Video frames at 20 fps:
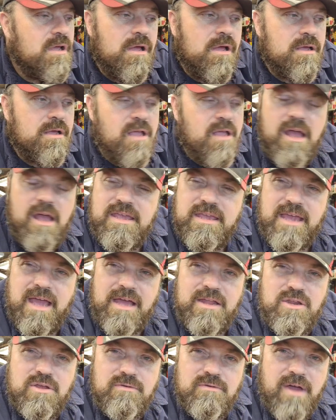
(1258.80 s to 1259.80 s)
Can't you get a
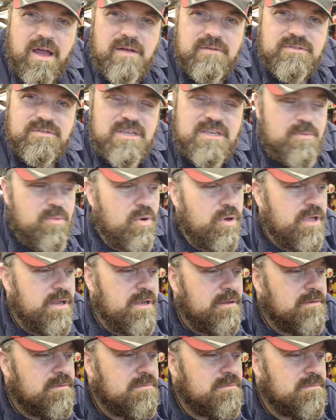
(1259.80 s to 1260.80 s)
new valve seat put in?
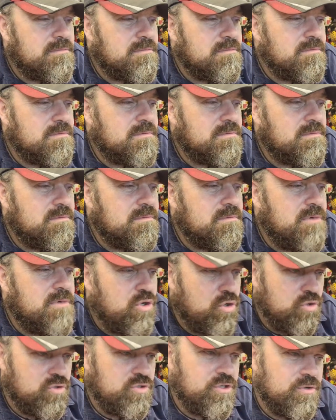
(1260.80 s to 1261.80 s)
You
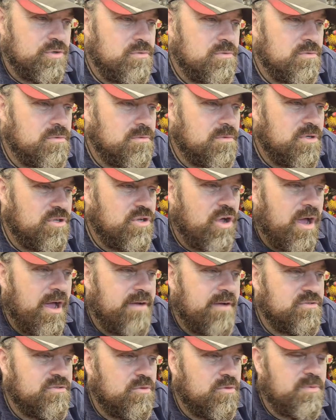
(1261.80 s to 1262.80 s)
could do. You don't
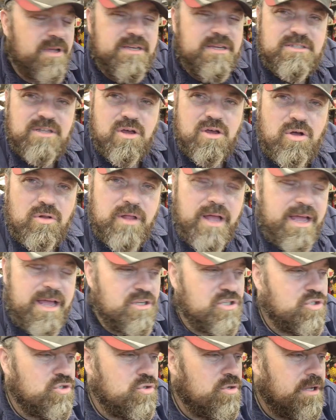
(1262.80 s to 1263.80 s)
have to replace the head,
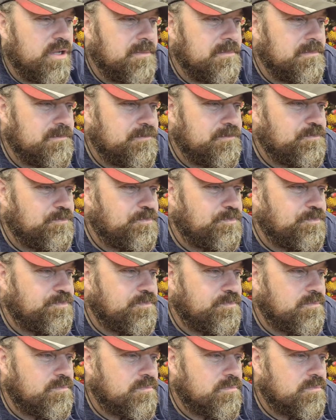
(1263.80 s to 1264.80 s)
surely.
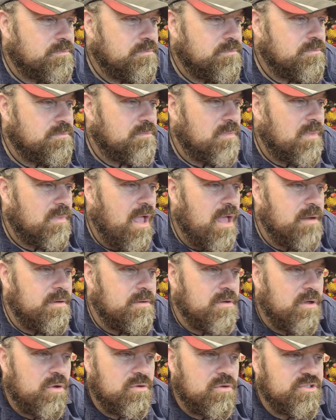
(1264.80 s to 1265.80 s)

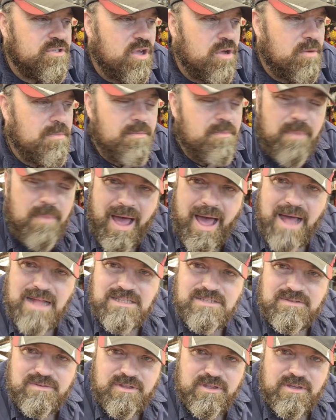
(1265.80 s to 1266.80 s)
And also,
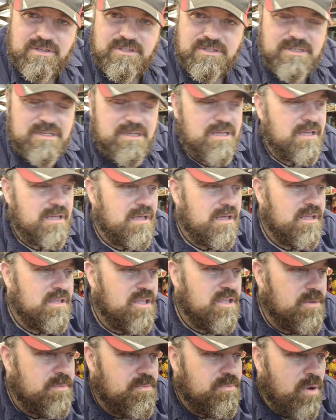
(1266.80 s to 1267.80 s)
parts for those,
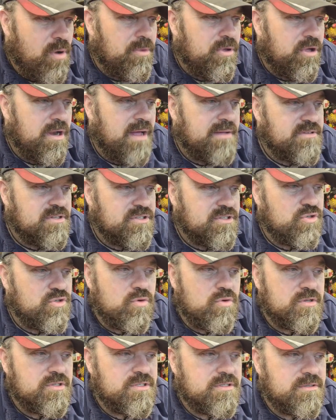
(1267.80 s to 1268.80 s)
you're probably going to have to
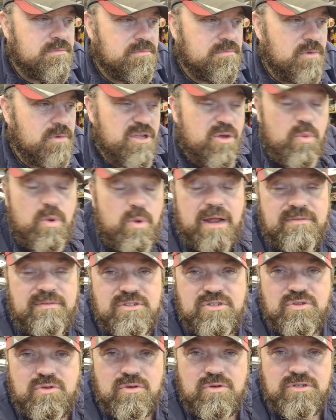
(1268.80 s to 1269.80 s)
source, well, you will have to
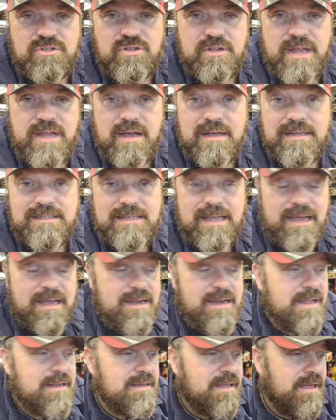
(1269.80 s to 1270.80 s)
source, no doubt, a
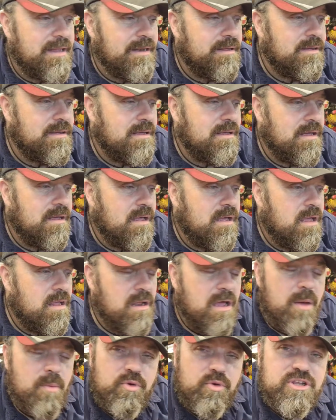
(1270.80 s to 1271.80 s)
second-hand head.
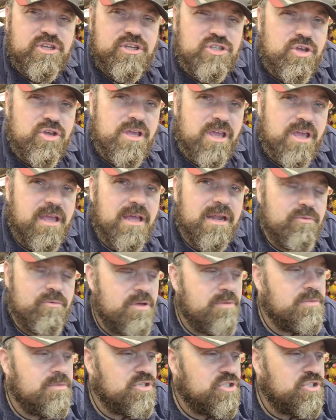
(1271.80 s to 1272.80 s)
Now, I'm pretty sure you could get it
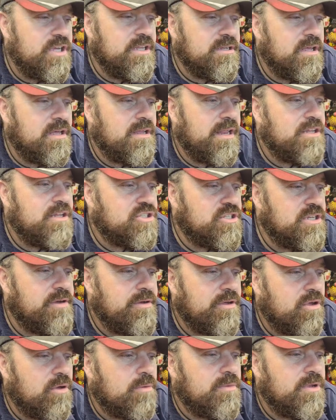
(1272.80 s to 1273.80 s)
remachined at an
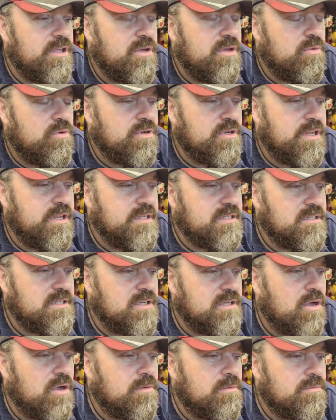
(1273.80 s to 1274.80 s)
engineering company. You wouldn't need to
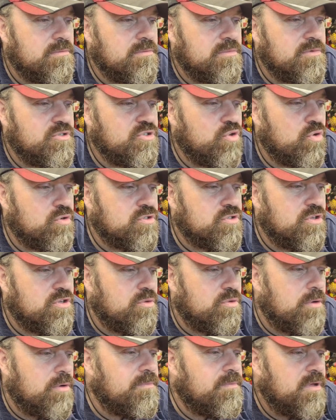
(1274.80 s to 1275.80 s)
go and source another
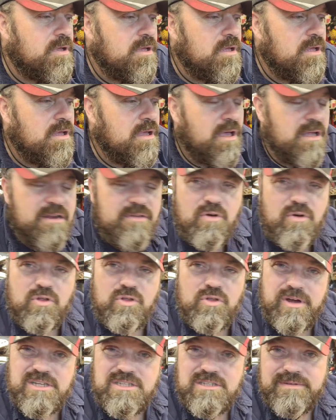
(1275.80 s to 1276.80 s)
one. And if all the
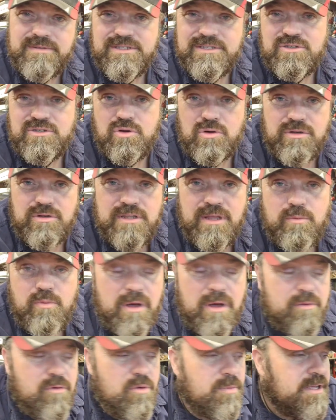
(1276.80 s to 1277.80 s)
rest of it's good, then
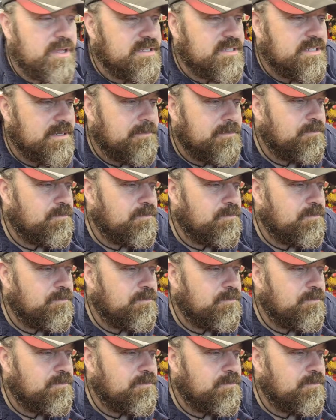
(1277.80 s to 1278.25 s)
why replace it?